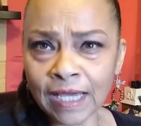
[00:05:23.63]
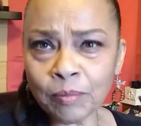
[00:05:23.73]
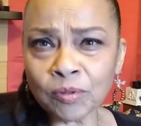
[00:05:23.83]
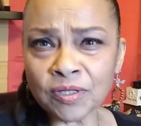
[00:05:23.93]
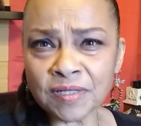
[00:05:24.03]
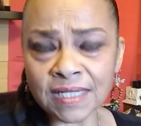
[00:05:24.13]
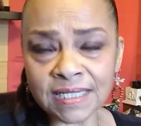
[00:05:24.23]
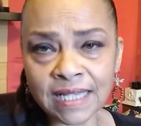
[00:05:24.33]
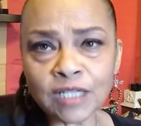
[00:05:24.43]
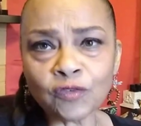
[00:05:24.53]
able to
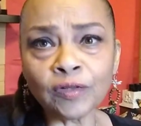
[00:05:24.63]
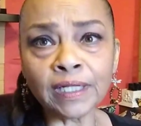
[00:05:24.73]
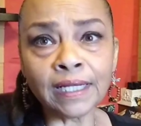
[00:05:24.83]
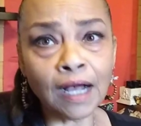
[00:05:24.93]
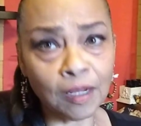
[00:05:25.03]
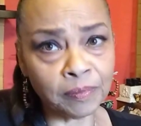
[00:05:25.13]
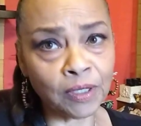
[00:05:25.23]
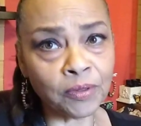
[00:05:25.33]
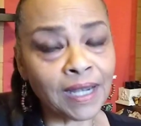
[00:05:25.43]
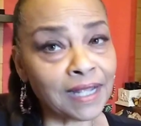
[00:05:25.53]
successfully
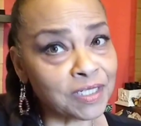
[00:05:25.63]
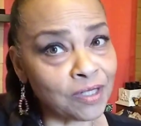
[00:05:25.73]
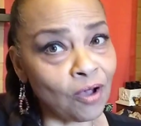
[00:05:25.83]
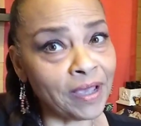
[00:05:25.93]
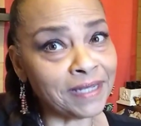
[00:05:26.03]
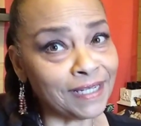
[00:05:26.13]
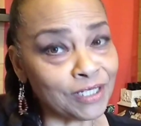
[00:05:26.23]
upload it. I saw it.